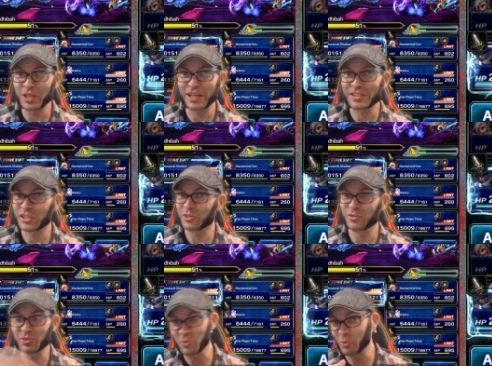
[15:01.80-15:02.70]
you guys
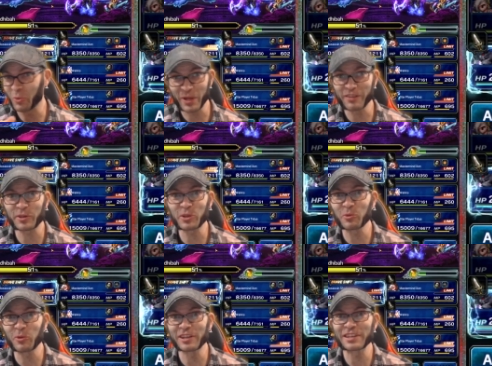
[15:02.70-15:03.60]
can use
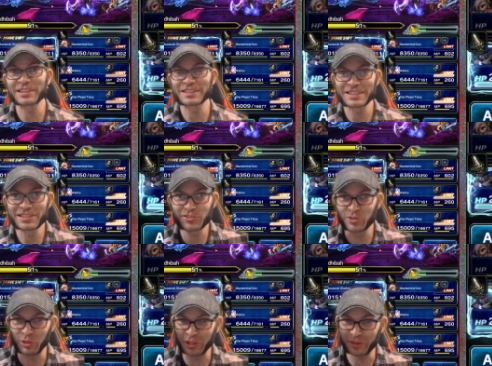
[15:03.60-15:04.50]
whatever you want
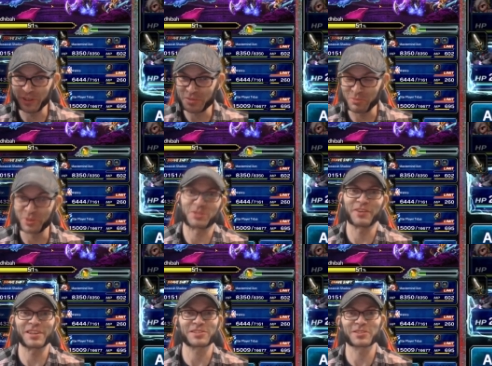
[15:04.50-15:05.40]
to clear this
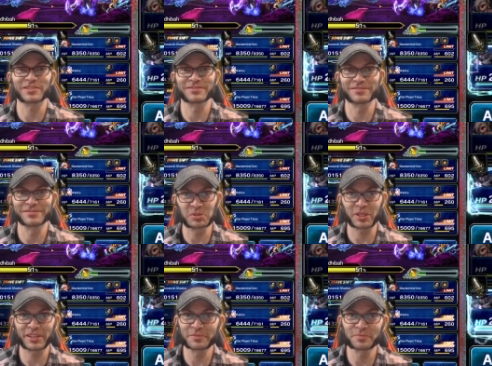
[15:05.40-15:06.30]
much faster.
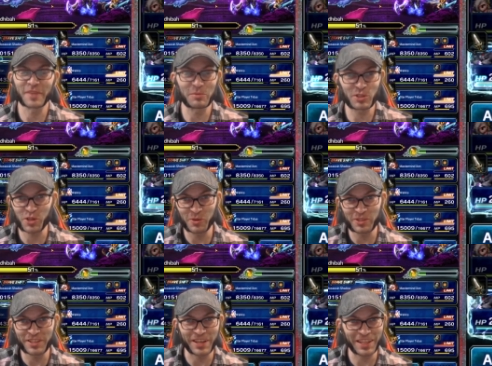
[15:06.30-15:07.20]
Okay? I'm just
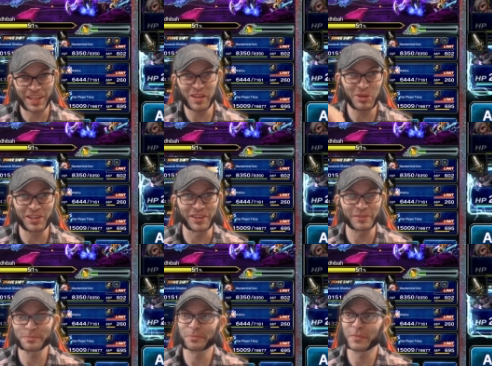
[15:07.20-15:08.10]
showing you that it can be
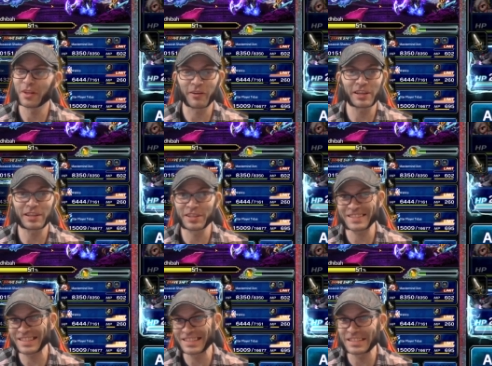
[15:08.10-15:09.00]
done. Alright,
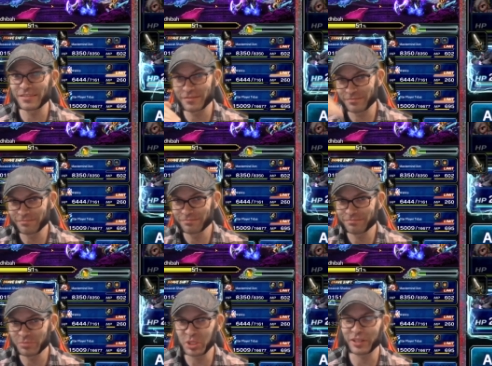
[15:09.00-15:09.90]
this is
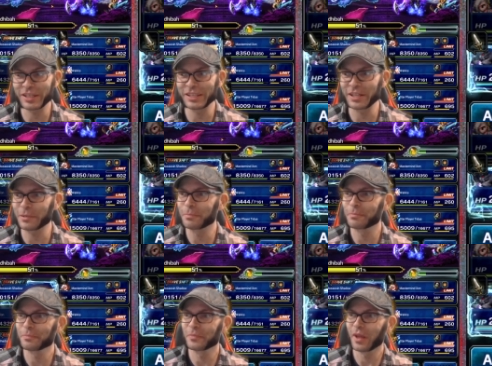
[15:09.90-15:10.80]
tier 99.
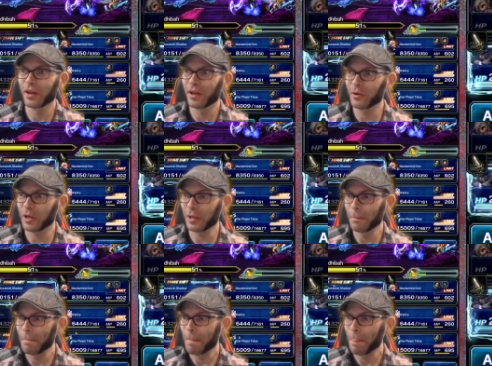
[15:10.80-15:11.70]

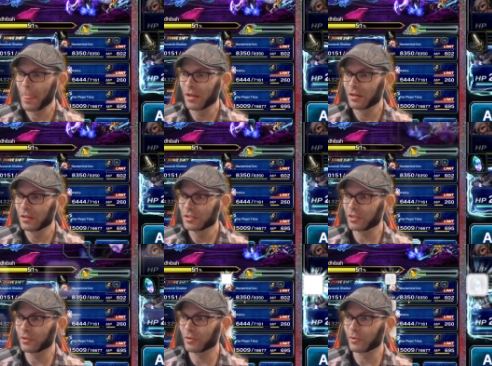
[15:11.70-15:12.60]
Okay?
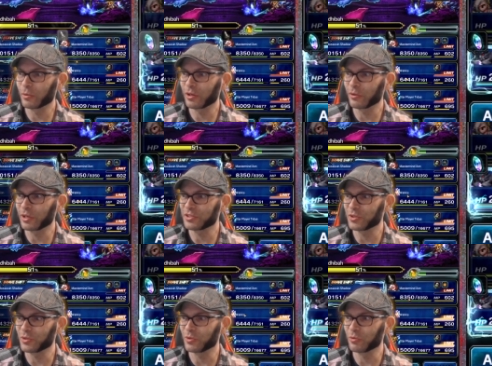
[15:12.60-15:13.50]
So we're
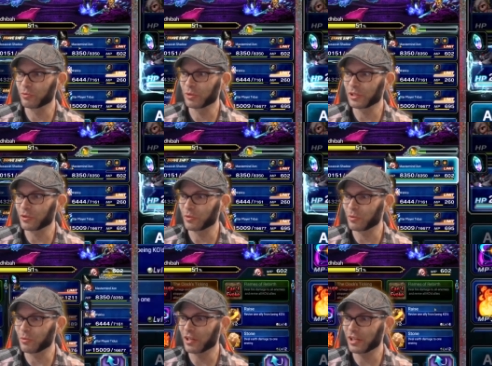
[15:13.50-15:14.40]
going to
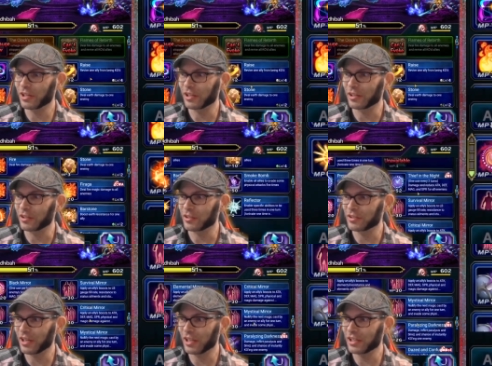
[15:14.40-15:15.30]
reload Waka
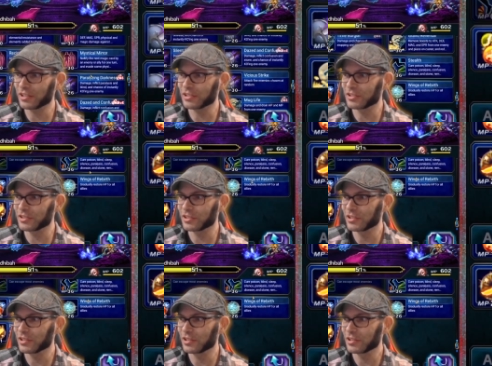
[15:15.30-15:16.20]
and
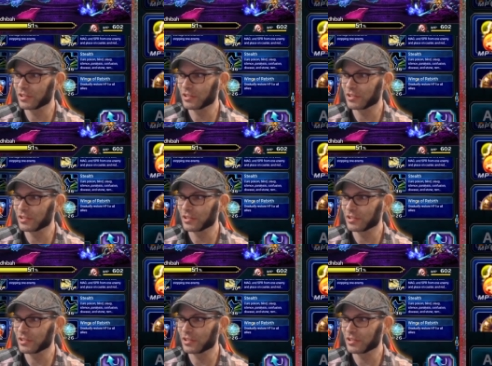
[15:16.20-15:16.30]
Titus.